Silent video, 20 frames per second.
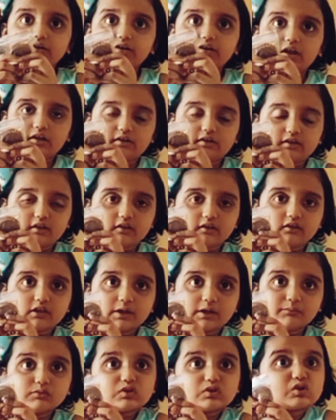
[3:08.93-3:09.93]
This is
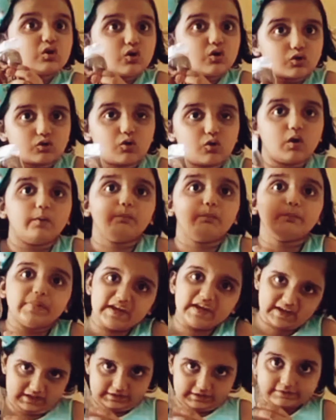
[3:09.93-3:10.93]
some cocoa
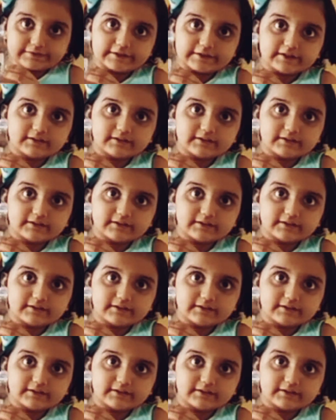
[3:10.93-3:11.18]
peat.